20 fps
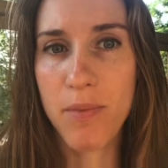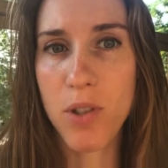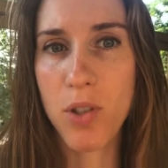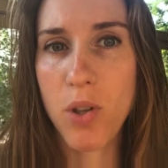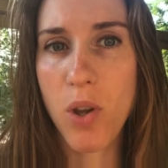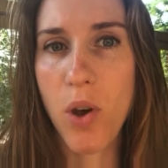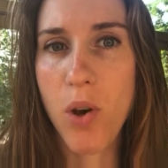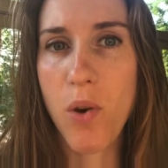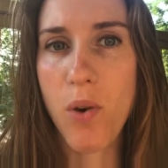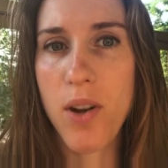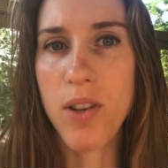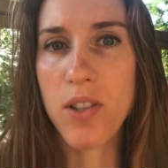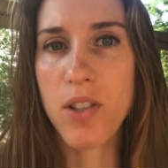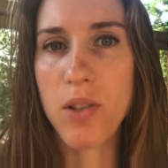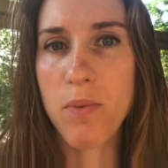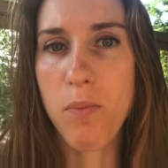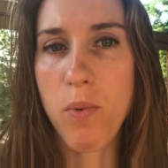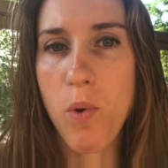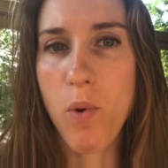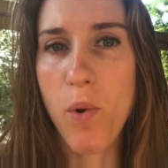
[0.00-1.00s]
and
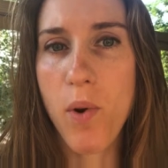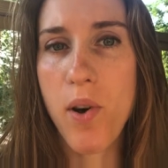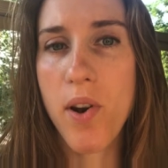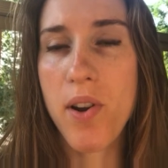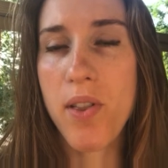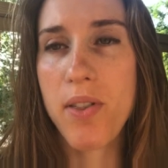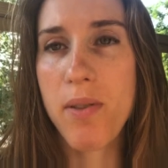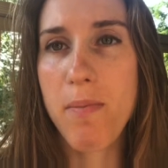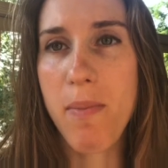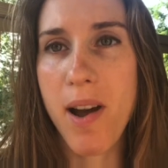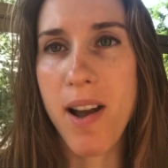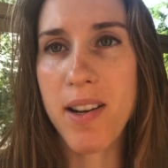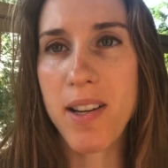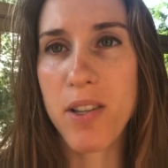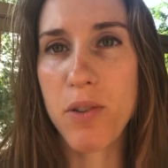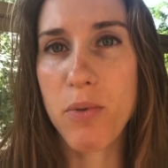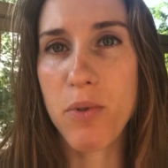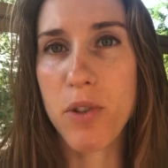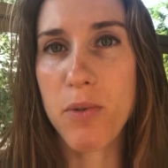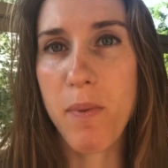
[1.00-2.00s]
support the
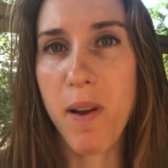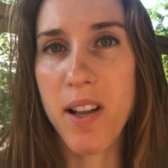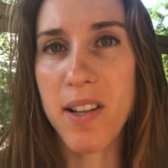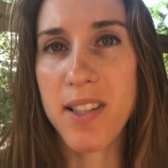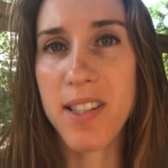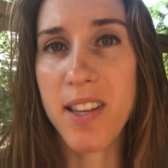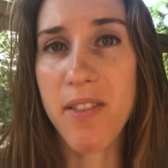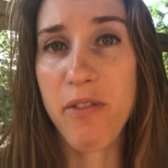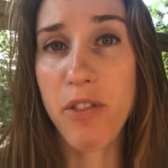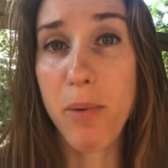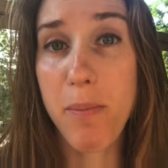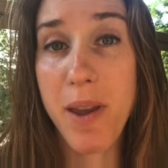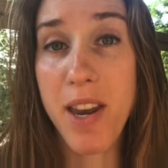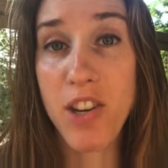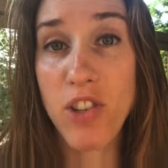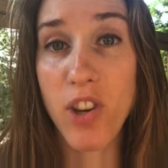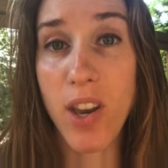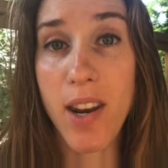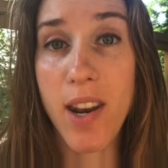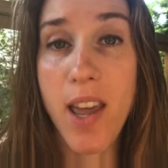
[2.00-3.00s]
body's response to
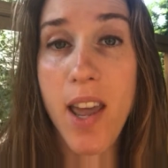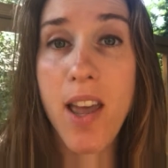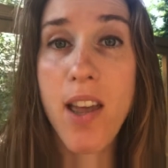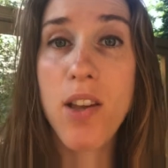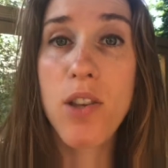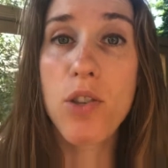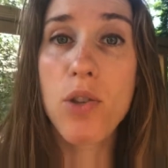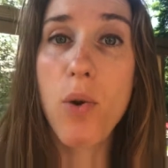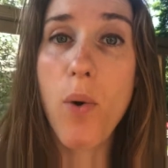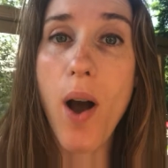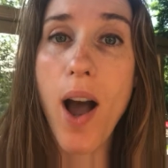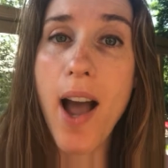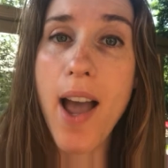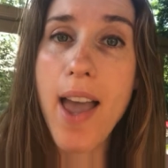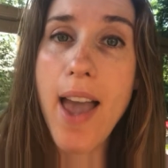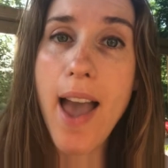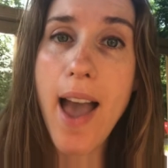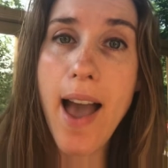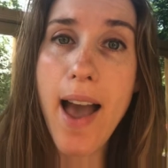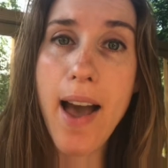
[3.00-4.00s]
inflammation. So I
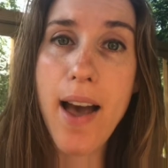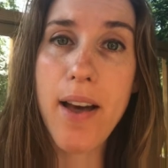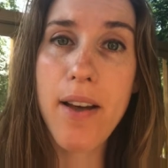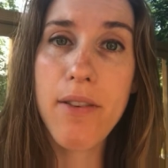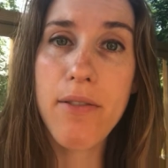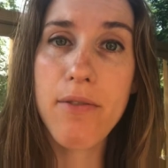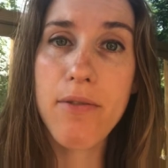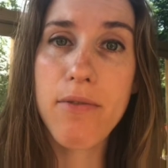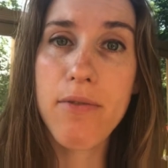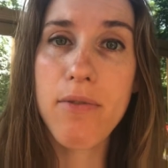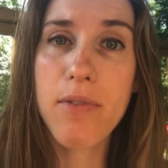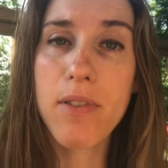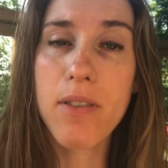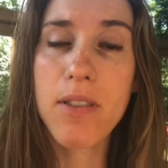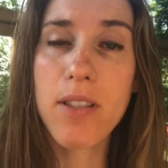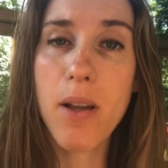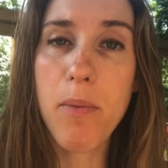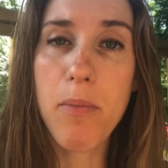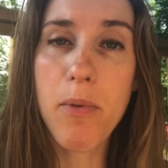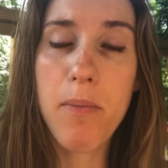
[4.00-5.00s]
have
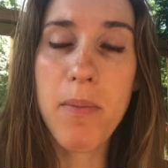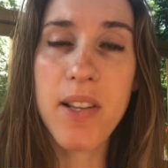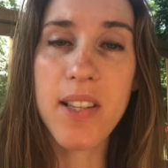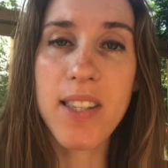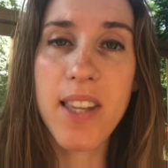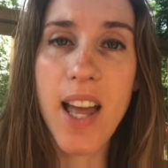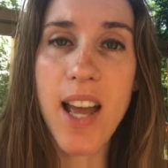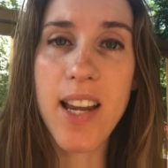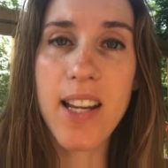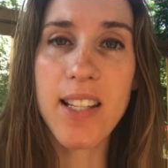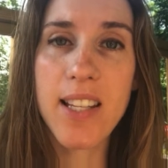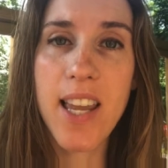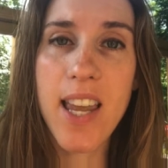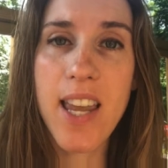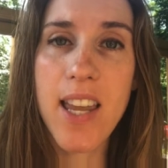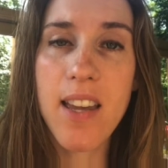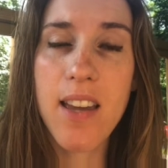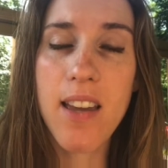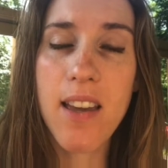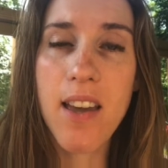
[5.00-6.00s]
supplements that I
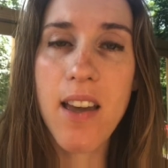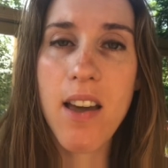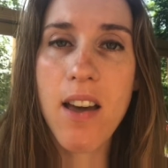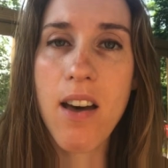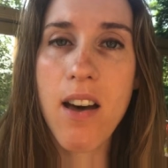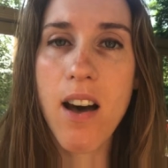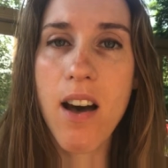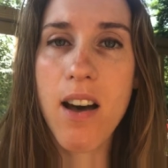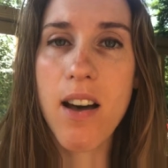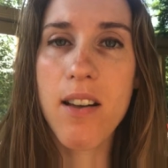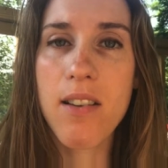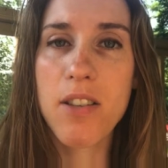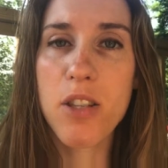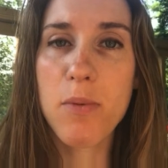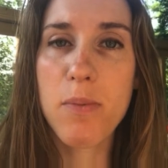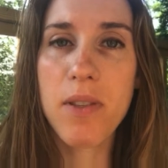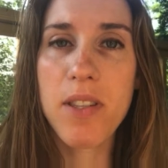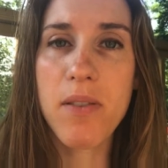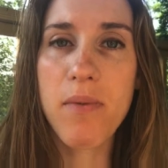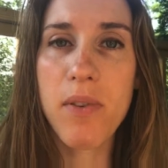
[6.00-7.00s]
take
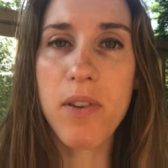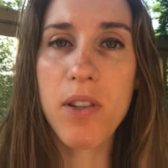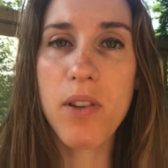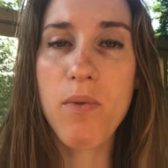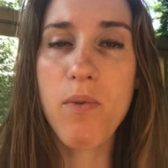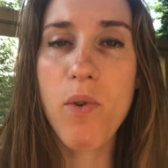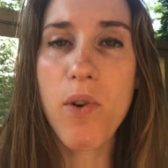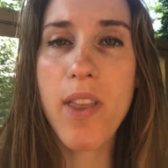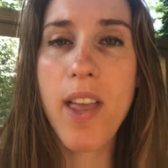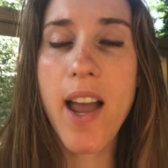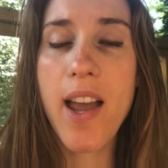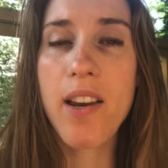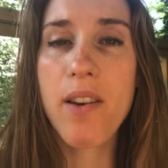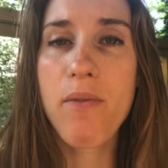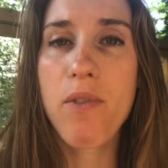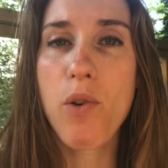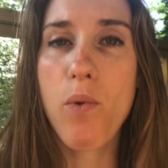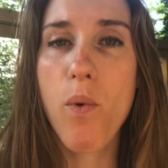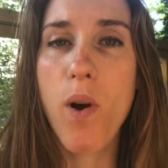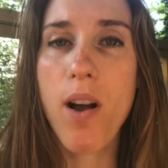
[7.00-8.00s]
specifically for that. And if
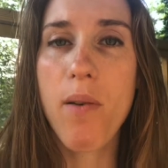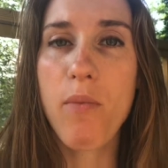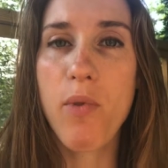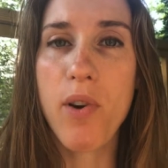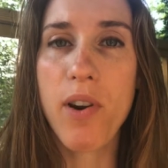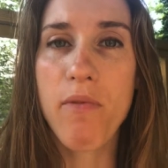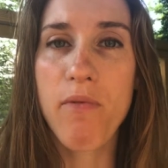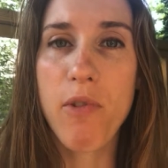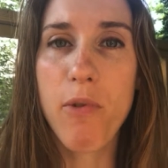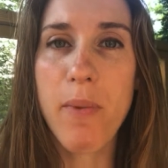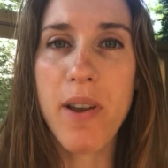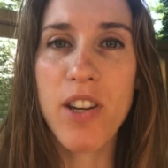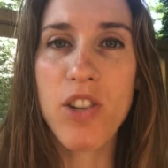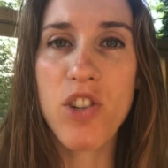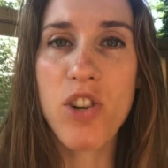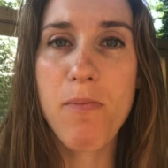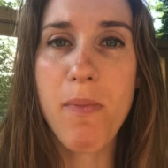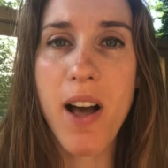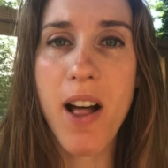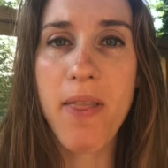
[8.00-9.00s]
you want more
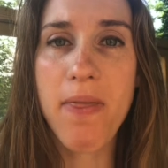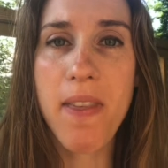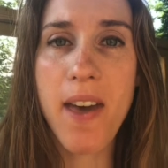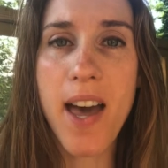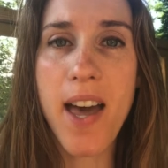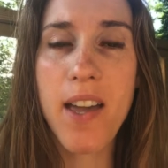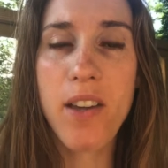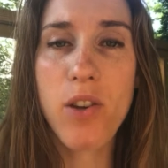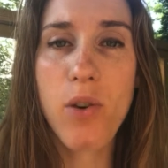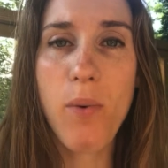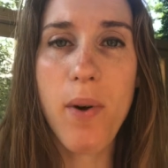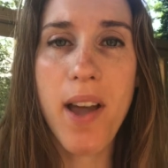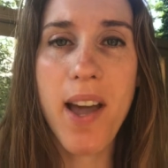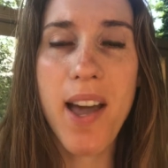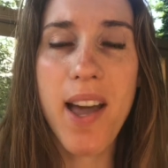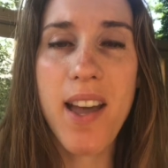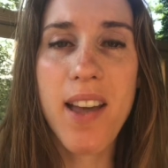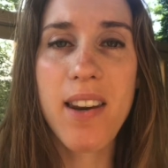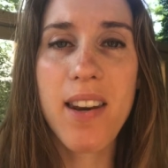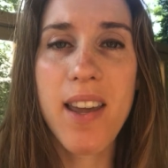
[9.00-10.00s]
information about that, go
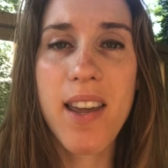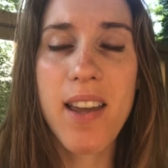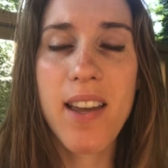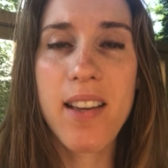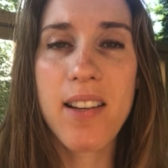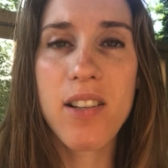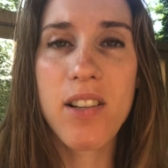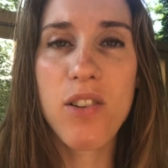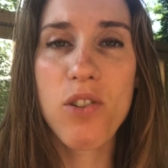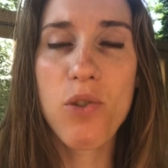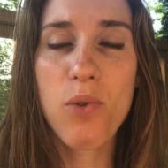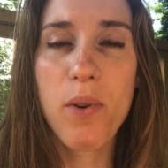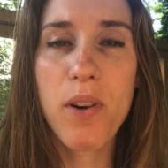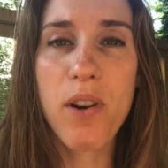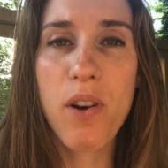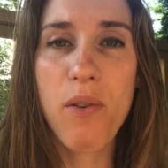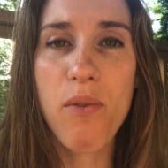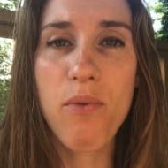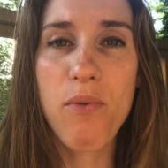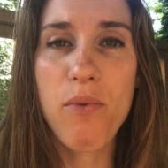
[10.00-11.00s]
ahead and join
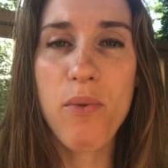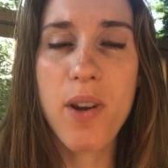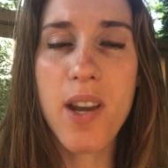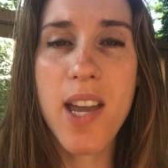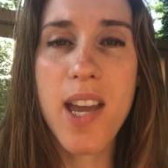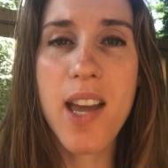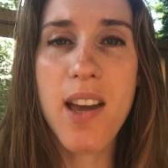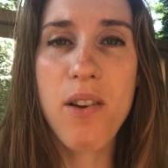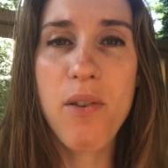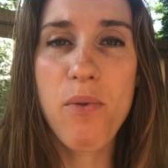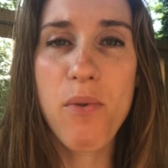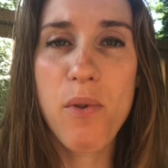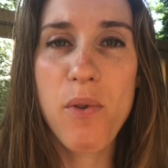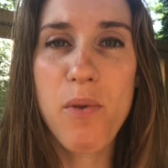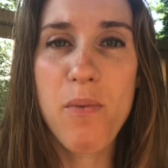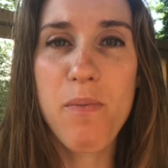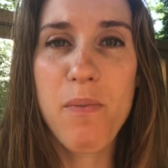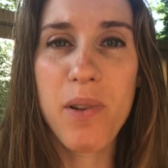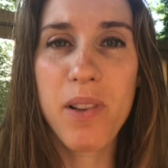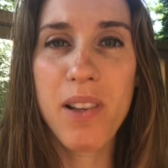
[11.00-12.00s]
our free
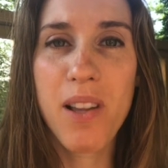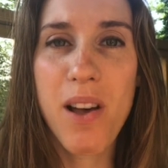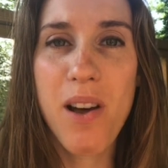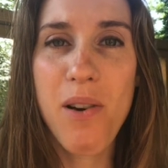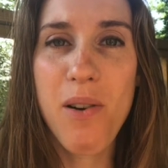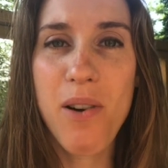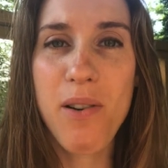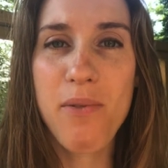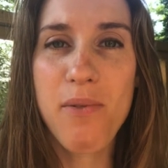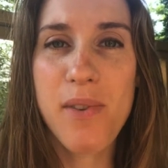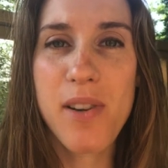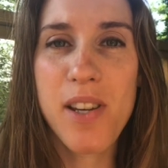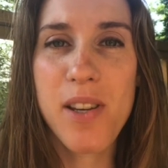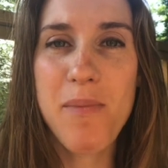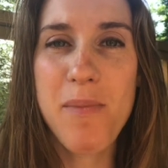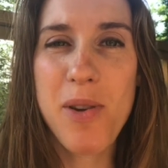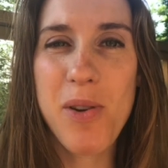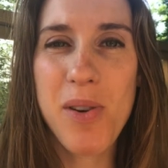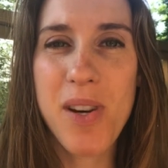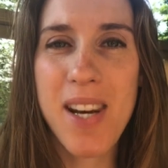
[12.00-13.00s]
group below, our free
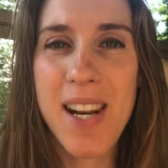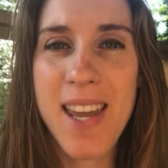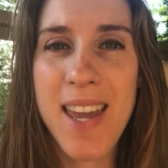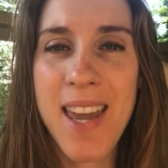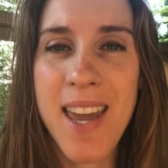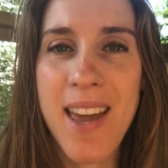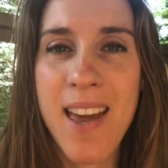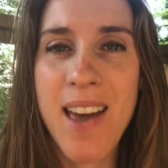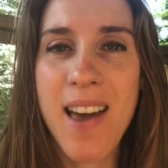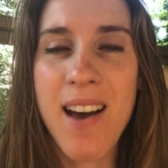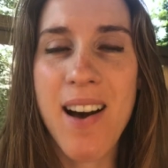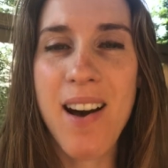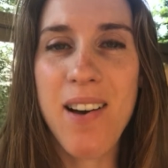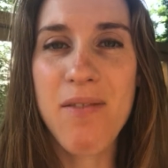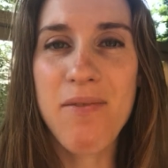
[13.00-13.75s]
community on